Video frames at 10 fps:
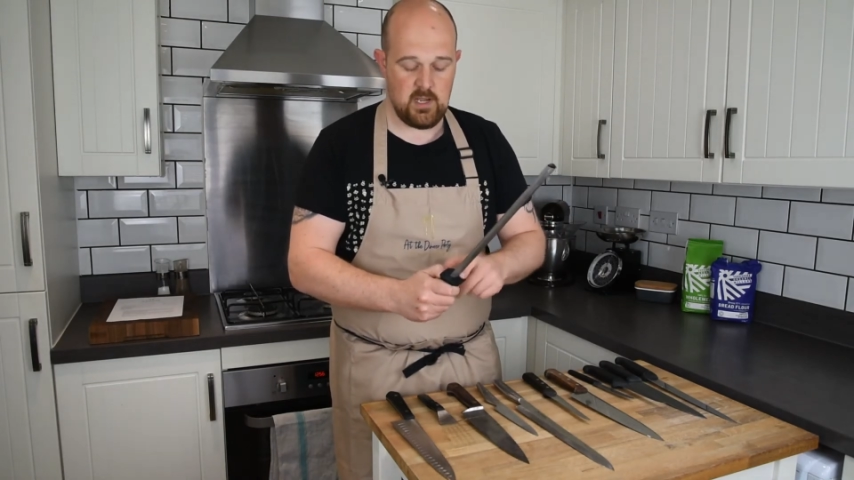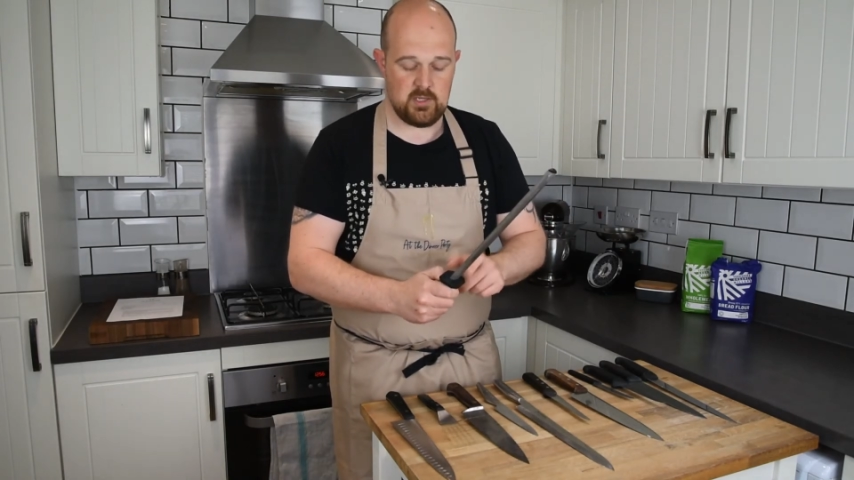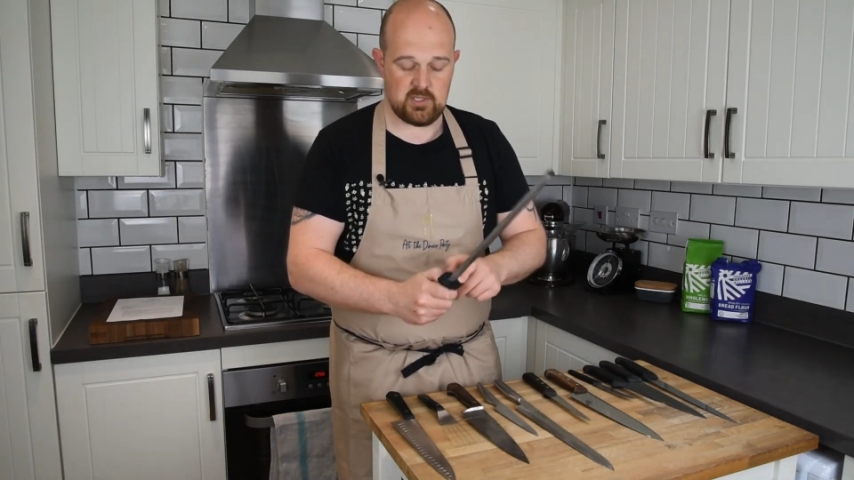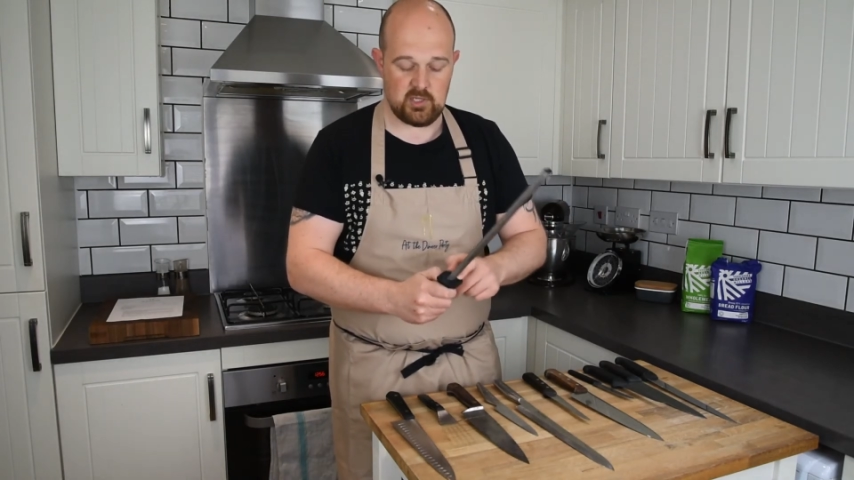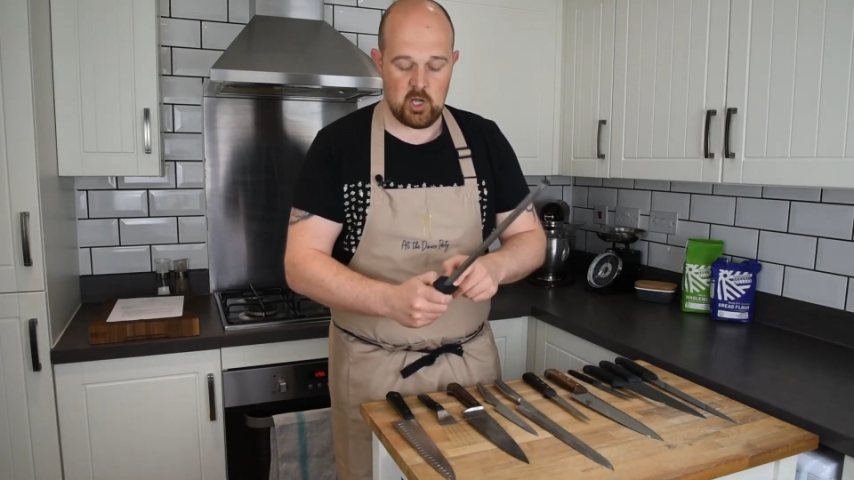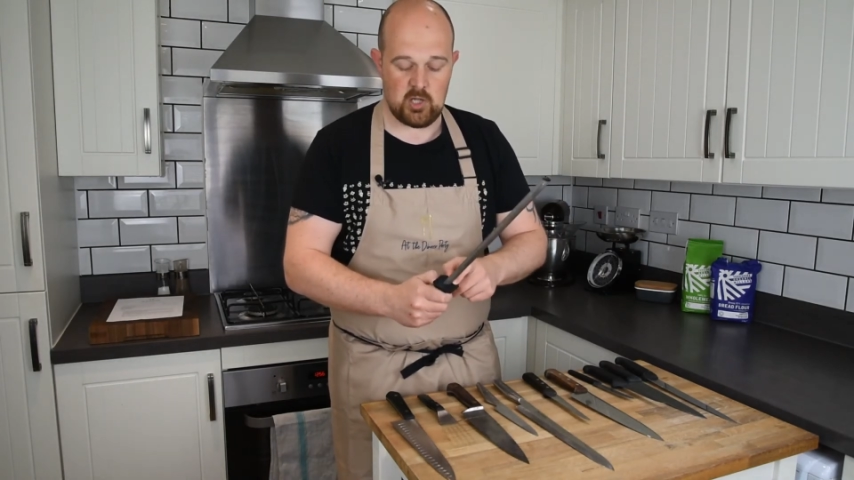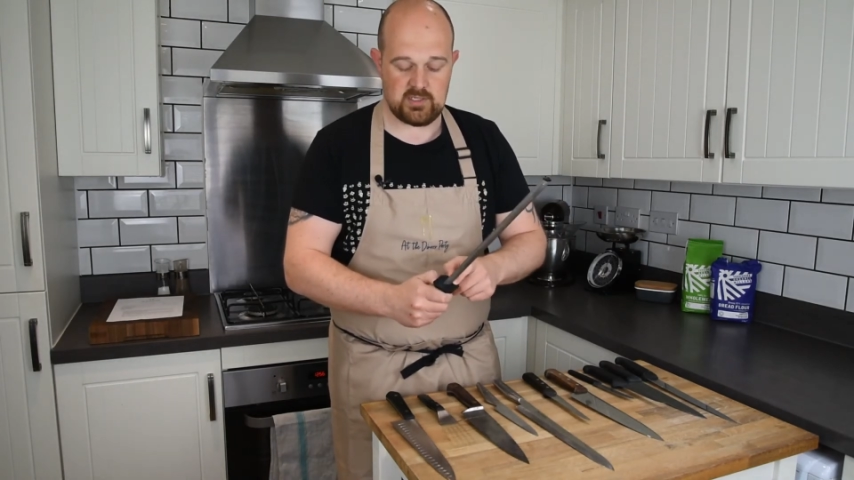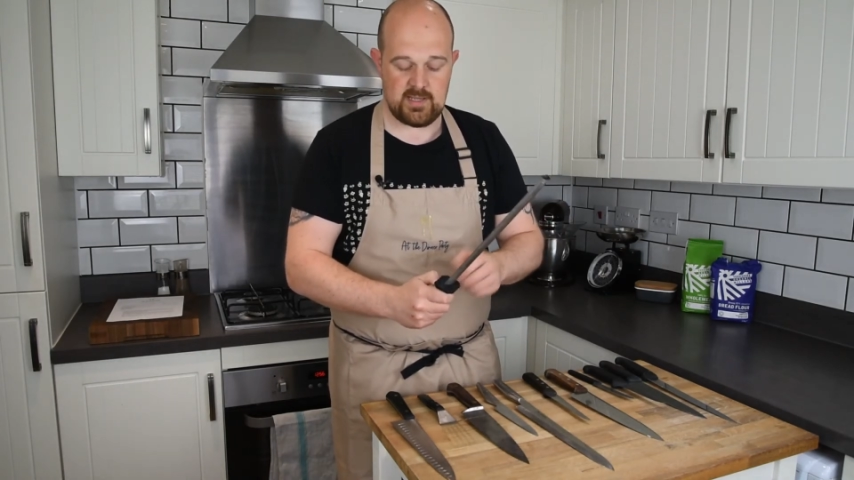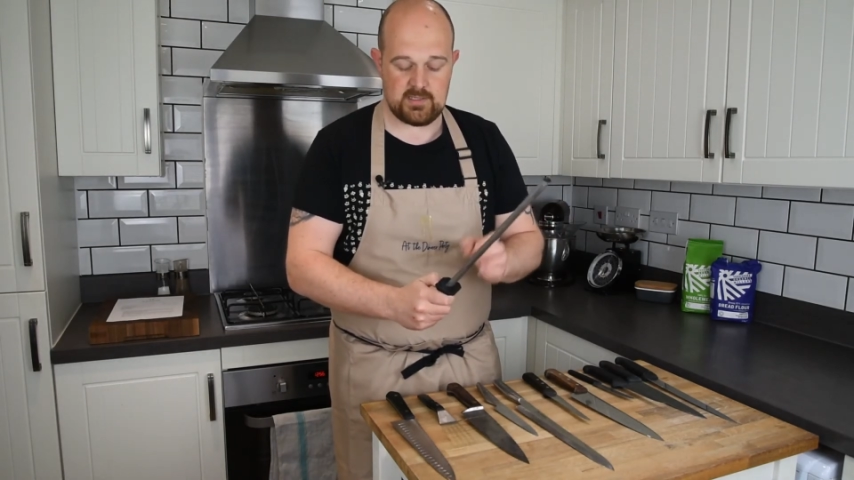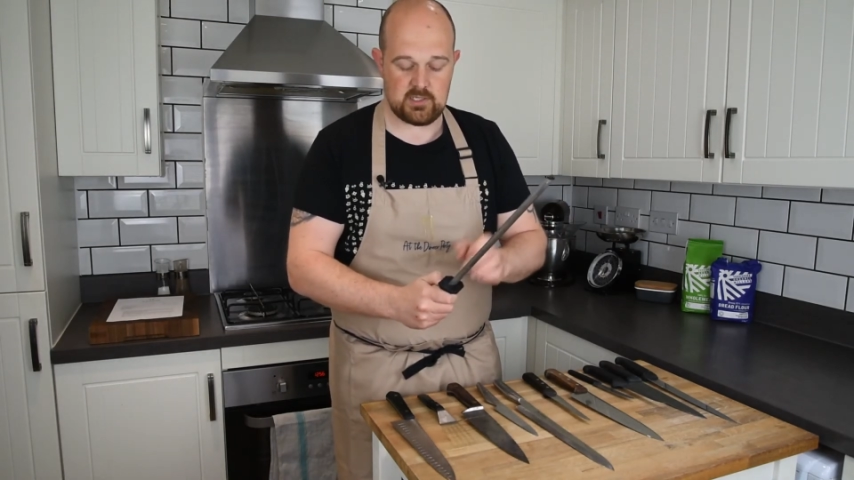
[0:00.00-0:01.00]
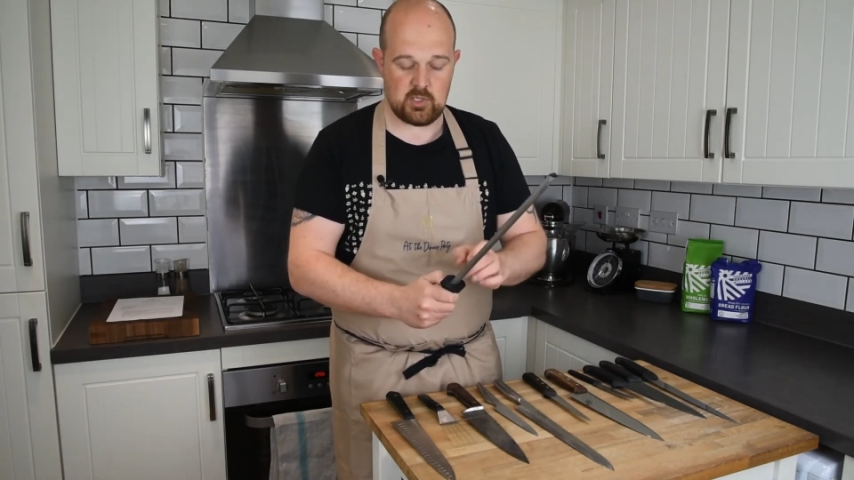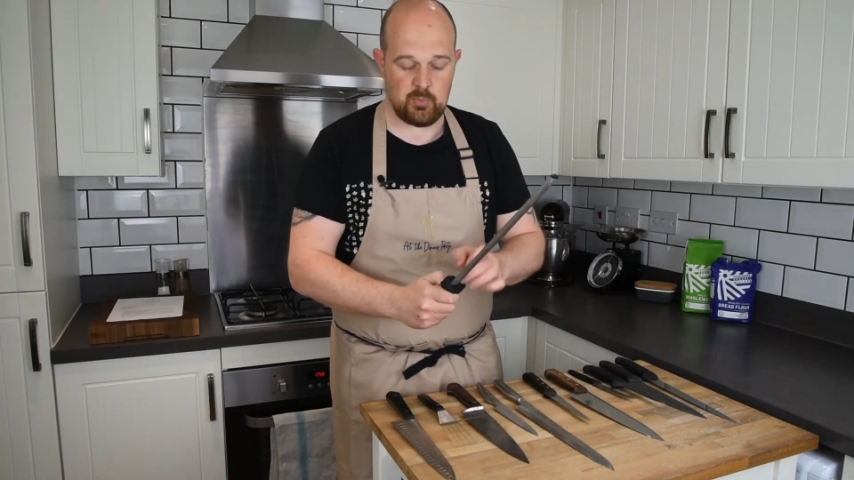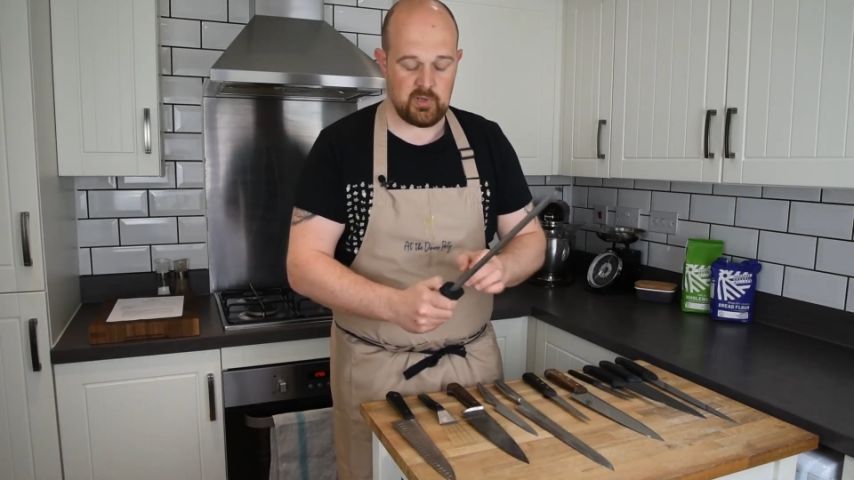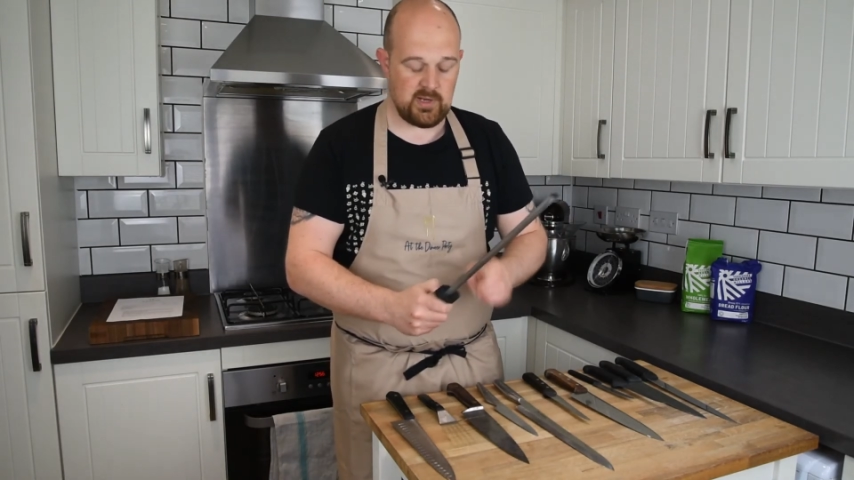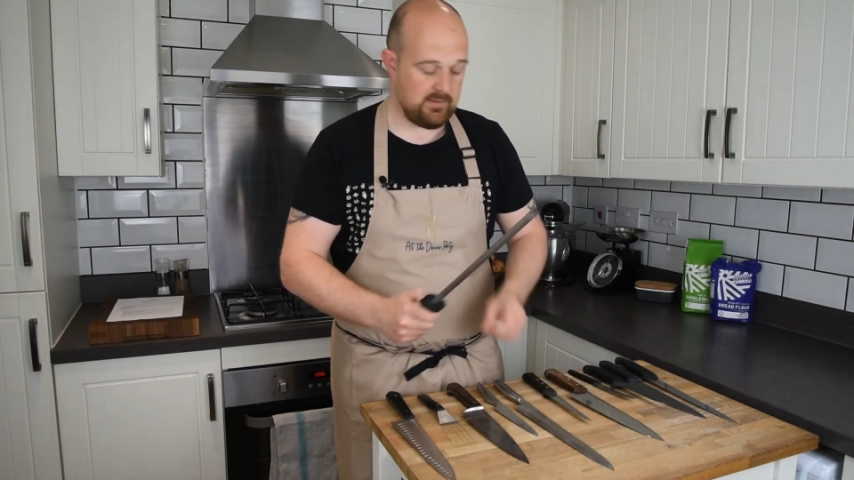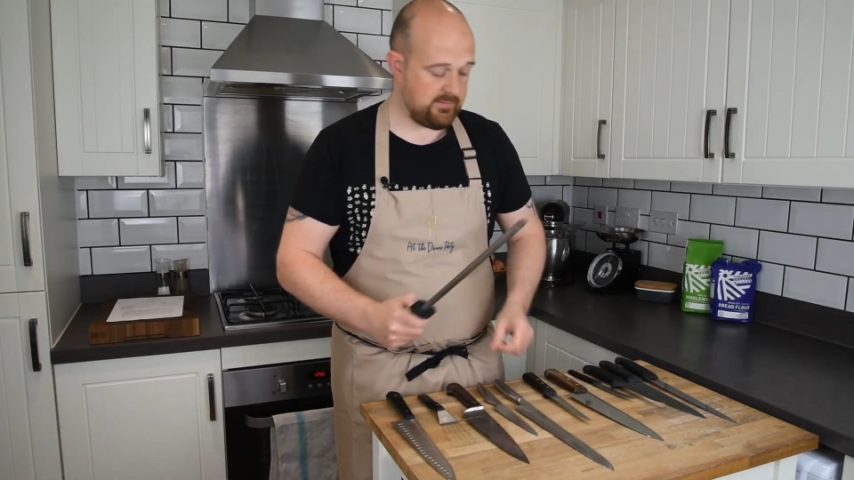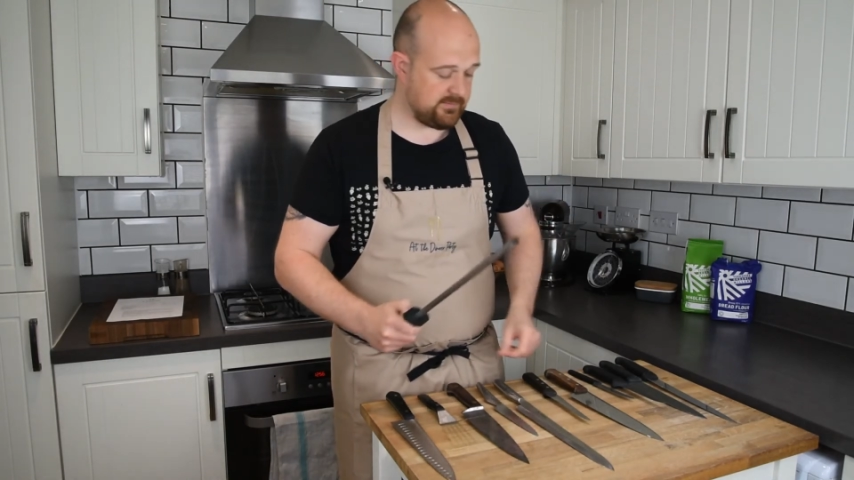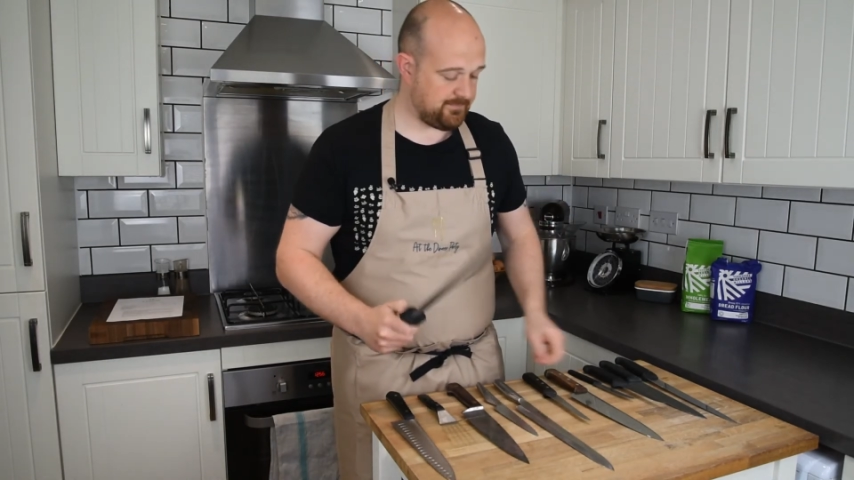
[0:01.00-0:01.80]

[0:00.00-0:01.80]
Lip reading: So the guard's there to stop the knife.